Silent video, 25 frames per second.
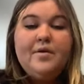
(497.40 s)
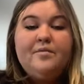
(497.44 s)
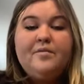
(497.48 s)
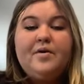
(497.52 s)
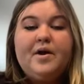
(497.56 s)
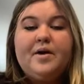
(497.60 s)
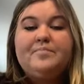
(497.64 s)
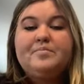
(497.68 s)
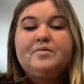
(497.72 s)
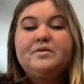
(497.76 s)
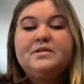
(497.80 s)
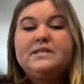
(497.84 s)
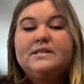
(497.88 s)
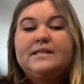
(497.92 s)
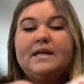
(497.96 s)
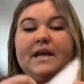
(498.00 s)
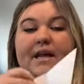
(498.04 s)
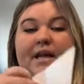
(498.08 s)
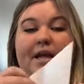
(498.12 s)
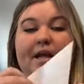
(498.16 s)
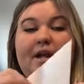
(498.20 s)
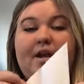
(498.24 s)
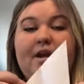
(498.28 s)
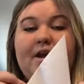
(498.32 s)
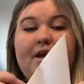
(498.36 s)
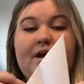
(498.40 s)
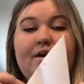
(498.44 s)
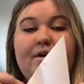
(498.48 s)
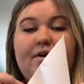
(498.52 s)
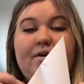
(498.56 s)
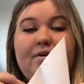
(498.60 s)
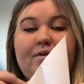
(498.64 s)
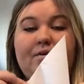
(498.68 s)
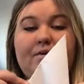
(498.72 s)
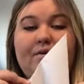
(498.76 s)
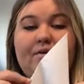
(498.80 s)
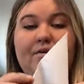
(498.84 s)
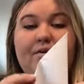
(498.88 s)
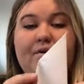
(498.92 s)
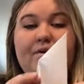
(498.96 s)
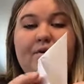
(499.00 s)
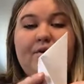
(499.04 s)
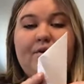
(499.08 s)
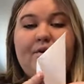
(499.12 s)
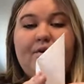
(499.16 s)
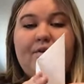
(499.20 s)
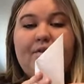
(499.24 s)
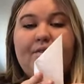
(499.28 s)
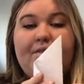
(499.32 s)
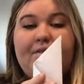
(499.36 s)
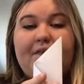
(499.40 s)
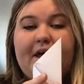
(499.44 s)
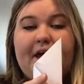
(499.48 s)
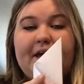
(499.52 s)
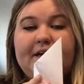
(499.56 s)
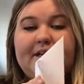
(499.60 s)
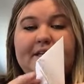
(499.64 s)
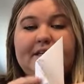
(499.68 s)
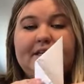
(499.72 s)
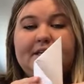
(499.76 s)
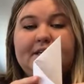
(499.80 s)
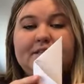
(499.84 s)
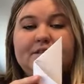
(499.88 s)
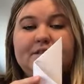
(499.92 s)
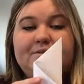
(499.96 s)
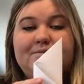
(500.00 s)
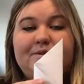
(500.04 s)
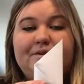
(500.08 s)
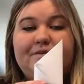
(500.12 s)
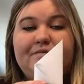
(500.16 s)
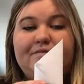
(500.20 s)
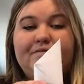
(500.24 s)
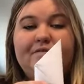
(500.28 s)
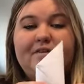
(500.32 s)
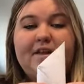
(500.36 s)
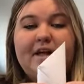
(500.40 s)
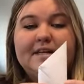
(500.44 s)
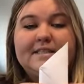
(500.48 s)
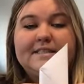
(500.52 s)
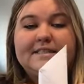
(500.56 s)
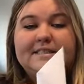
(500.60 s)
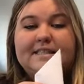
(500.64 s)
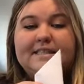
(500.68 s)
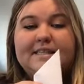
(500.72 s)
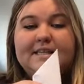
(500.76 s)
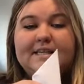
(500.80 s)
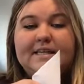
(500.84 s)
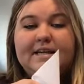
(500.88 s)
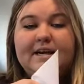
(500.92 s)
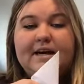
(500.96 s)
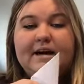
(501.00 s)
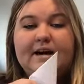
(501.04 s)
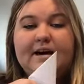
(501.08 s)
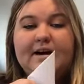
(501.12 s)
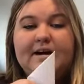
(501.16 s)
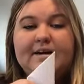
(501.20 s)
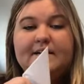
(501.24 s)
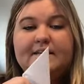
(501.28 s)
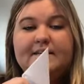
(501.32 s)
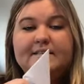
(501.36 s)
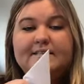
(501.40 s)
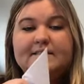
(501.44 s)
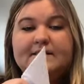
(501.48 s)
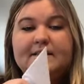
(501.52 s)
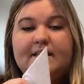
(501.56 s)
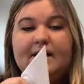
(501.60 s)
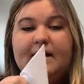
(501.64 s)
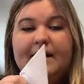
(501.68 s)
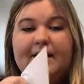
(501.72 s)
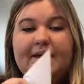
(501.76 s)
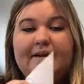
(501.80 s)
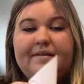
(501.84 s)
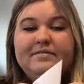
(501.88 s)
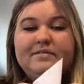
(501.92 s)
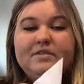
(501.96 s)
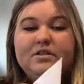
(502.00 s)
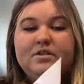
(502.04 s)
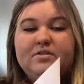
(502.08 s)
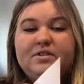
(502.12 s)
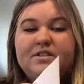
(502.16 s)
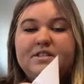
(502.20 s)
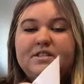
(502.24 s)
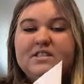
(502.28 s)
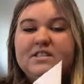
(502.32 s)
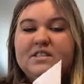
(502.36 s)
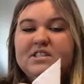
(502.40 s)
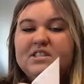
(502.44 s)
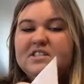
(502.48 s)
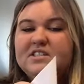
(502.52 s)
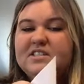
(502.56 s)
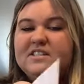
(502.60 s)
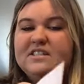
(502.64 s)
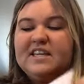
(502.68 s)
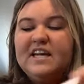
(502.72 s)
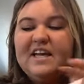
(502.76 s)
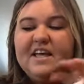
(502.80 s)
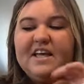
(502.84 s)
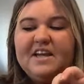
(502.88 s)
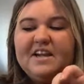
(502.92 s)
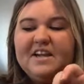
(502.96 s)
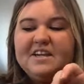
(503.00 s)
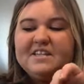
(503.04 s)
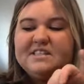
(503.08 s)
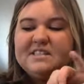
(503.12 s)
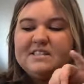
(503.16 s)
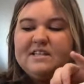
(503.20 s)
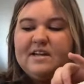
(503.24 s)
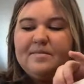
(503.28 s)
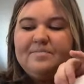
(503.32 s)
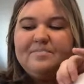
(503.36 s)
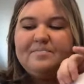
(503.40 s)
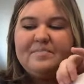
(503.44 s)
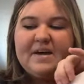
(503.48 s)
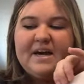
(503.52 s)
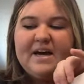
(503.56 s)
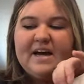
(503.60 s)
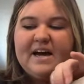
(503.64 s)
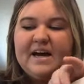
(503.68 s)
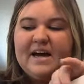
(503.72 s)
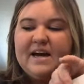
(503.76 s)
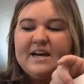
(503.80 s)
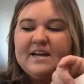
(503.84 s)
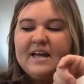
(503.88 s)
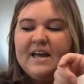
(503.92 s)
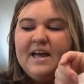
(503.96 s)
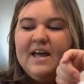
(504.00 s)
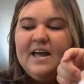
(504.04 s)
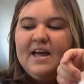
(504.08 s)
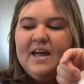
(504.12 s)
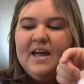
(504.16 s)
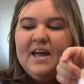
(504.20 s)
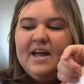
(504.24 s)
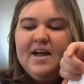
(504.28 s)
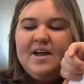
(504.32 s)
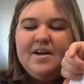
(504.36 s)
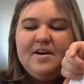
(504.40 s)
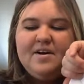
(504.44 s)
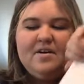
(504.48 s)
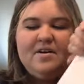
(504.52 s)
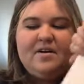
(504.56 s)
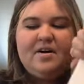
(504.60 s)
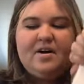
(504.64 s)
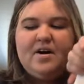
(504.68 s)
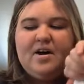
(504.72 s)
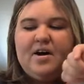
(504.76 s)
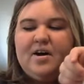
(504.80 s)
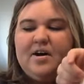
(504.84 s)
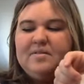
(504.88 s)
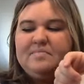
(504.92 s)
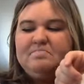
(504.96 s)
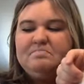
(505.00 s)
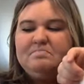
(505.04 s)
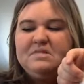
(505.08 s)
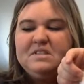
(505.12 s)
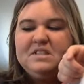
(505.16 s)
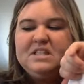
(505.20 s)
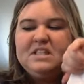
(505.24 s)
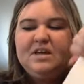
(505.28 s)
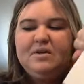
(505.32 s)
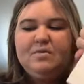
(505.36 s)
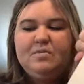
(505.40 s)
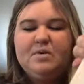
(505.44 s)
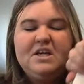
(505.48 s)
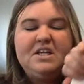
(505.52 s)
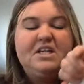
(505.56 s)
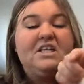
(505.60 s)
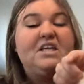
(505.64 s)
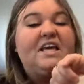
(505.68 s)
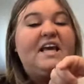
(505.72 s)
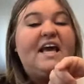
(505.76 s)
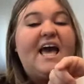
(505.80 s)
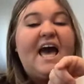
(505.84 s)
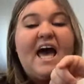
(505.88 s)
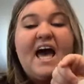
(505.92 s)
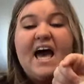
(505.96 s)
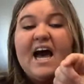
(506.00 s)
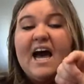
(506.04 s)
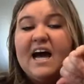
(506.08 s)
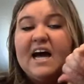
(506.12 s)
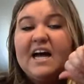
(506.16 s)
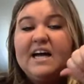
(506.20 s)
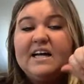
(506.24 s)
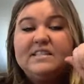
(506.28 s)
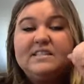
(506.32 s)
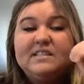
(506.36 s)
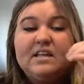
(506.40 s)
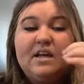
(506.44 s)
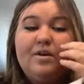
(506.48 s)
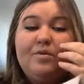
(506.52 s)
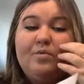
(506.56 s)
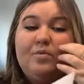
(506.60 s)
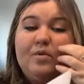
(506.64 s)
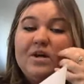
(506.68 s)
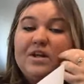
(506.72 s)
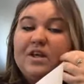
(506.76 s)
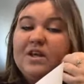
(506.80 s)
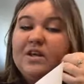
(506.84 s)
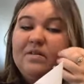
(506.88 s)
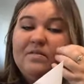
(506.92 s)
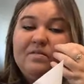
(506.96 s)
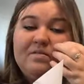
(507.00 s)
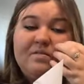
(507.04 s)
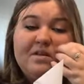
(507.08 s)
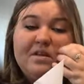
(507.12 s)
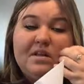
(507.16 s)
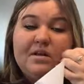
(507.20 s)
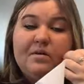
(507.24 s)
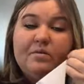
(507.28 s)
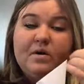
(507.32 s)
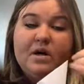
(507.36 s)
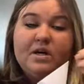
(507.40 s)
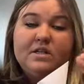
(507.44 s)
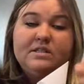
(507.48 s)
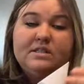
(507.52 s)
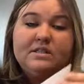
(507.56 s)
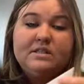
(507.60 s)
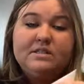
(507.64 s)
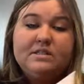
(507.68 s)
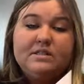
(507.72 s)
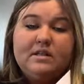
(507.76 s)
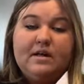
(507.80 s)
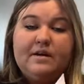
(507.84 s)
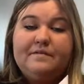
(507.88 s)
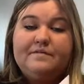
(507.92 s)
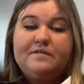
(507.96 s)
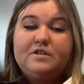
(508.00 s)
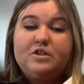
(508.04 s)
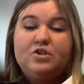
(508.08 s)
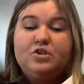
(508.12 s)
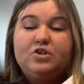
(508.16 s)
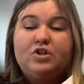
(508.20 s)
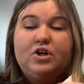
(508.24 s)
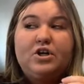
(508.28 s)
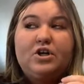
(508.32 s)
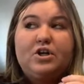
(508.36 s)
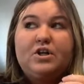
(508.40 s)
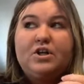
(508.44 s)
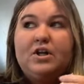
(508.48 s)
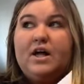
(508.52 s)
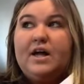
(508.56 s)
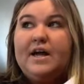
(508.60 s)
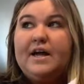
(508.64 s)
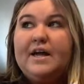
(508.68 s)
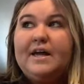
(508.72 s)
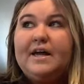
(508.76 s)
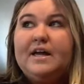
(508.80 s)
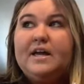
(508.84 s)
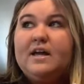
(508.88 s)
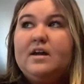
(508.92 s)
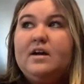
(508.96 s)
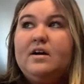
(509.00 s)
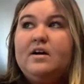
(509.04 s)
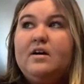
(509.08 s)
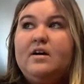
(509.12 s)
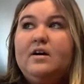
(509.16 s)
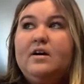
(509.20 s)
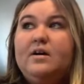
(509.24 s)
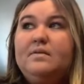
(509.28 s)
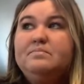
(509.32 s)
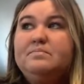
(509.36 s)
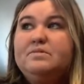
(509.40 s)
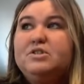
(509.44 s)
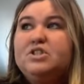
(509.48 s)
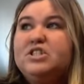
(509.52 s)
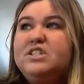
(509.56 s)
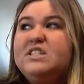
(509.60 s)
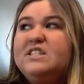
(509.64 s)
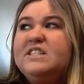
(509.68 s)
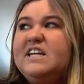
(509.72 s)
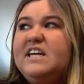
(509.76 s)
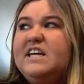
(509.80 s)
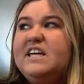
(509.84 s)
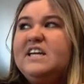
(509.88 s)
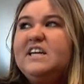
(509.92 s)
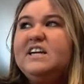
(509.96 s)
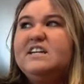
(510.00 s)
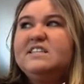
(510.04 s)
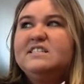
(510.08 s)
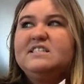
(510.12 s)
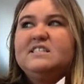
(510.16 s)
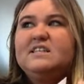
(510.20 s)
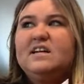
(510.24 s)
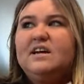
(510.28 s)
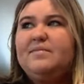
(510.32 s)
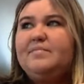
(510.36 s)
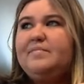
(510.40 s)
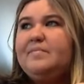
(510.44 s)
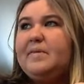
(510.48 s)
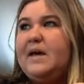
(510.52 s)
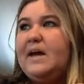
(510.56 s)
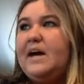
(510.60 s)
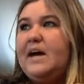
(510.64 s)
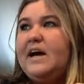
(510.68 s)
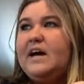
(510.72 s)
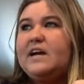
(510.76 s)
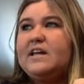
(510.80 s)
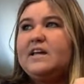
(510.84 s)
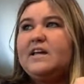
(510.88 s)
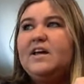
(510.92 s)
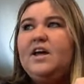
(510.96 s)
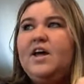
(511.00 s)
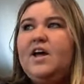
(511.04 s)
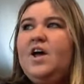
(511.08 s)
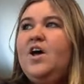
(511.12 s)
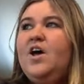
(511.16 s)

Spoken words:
representing that he's reflecting on his life. So he's just taking a step back, see what he has and what he really wants his life to look like. Just taking a step back,